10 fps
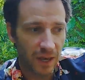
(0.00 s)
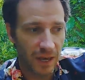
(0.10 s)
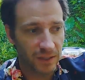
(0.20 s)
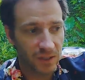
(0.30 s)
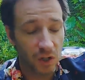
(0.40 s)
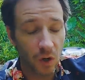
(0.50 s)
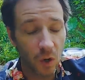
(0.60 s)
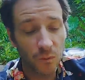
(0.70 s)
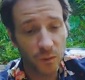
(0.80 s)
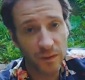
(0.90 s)
And so
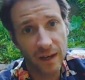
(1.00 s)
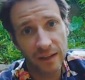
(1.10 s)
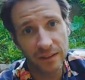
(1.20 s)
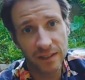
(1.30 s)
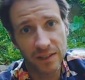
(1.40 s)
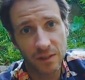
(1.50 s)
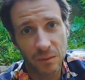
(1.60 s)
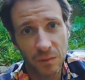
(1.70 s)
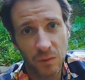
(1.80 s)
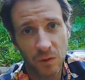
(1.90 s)
hopefully that leads to
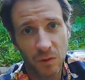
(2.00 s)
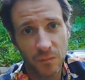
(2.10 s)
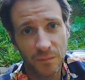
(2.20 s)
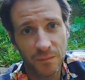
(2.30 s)
people